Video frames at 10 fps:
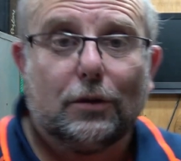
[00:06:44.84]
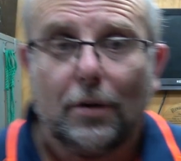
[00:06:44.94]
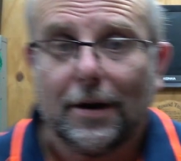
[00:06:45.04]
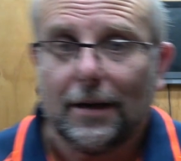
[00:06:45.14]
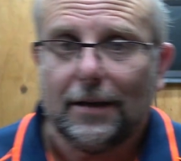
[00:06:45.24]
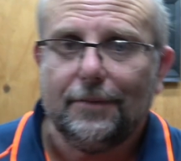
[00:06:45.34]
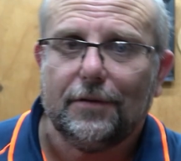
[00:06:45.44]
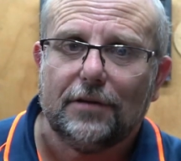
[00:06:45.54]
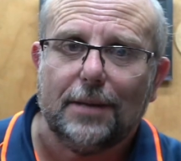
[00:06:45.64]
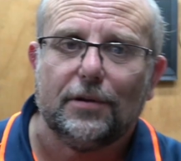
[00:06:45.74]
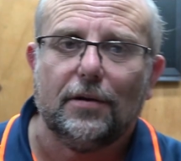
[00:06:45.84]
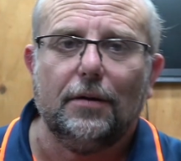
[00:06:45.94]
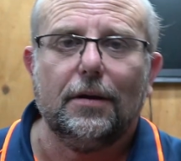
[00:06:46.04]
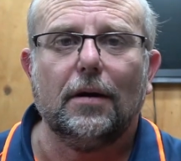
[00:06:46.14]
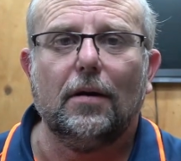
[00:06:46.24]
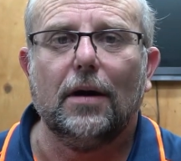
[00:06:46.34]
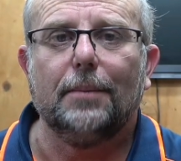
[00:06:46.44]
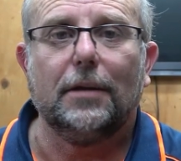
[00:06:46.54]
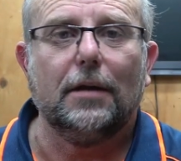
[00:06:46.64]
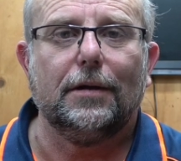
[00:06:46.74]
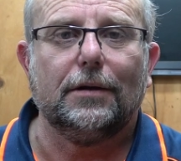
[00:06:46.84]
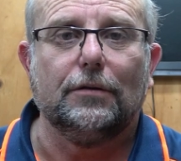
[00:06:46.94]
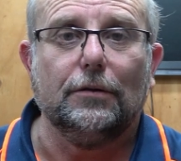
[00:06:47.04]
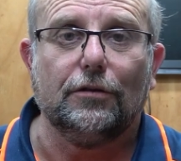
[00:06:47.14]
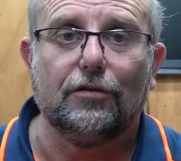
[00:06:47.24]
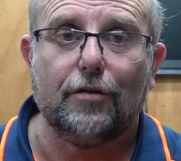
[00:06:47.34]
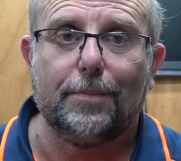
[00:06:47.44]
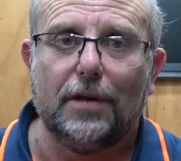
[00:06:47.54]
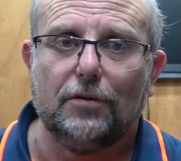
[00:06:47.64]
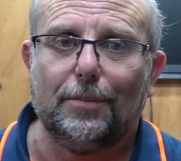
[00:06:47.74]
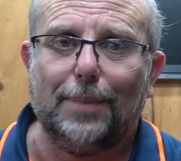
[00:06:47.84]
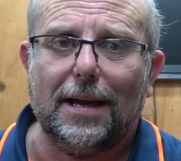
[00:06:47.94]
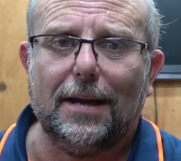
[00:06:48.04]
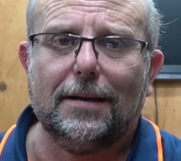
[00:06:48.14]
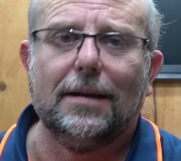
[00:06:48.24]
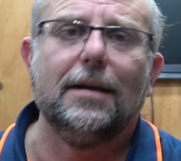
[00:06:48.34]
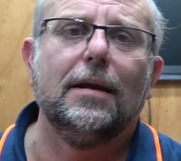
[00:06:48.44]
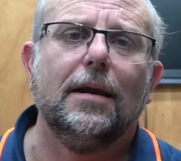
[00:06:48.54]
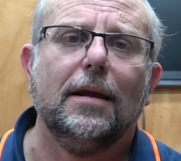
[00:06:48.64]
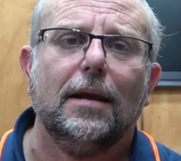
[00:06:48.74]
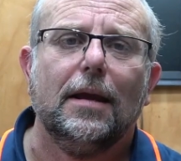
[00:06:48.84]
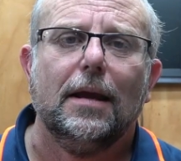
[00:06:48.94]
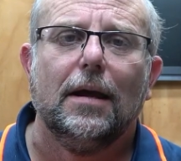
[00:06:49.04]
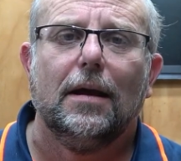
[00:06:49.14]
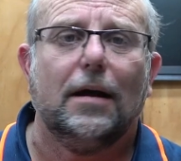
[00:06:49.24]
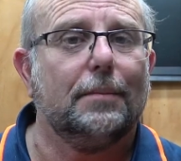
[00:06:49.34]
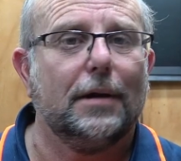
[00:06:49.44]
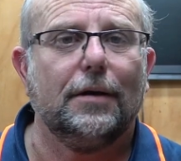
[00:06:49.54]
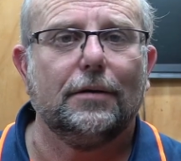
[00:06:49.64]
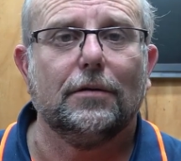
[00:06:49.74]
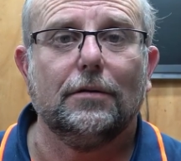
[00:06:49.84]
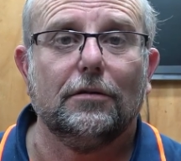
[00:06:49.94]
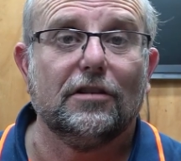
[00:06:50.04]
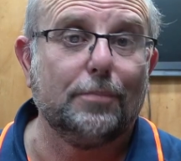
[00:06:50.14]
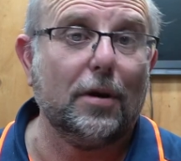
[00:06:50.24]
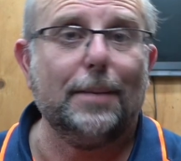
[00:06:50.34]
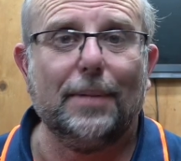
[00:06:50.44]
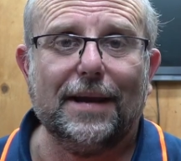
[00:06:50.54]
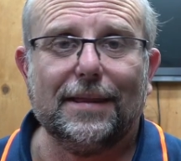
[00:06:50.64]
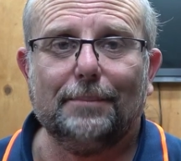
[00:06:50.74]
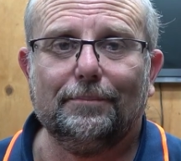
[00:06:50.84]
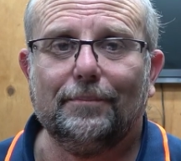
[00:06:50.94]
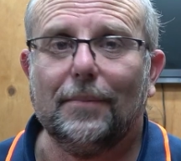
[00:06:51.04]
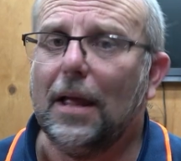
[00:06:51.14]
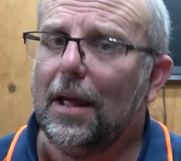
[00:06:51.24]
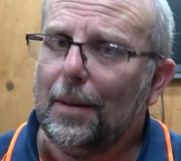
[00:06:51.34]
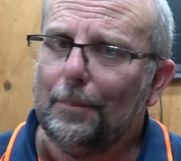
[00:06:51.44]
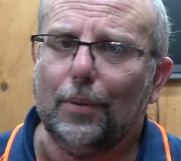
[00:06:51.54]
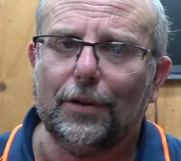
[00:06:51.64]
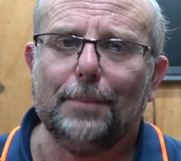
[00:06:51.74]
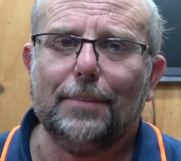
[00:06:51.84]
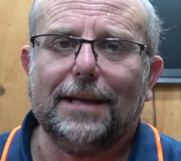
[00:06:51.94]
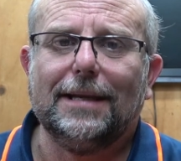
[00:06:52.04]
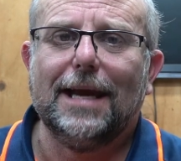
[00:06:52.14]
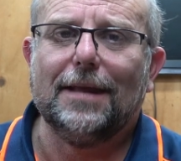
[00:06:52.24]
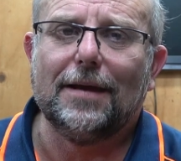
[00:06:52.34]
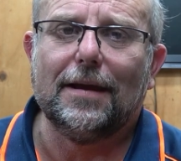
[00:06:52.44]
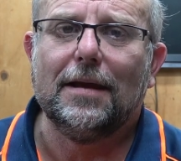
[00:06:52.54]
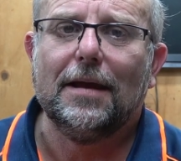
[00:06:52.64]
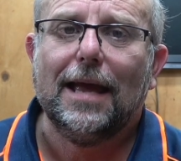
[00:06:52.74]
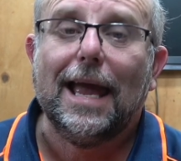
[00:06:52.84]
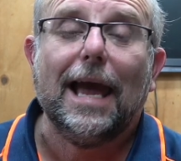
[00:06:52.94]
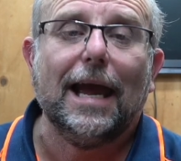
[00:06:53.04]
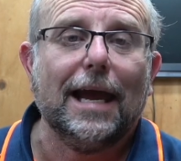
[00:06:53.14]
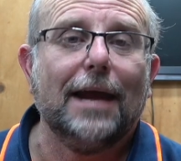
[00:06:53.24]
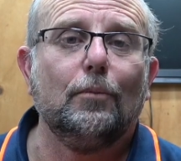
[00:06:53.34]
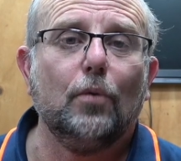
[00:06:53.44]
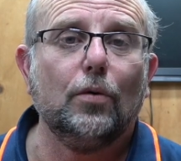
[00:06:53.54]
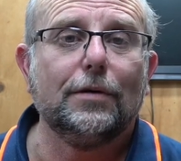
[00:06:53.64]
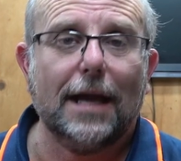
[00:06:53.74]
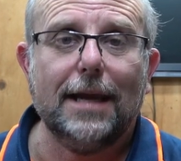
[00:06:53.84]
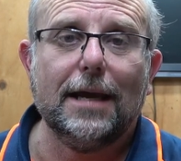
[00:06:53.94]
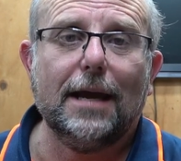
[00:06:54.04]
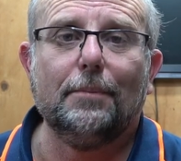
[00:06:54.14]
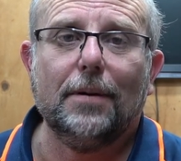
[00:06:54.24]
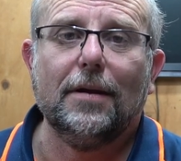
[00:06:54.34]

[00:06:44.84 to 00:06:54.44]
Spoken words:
where I'm going to leave this episode. I'm going to strip those apart. I'm going to spray paint them, put them back together, and we'll take up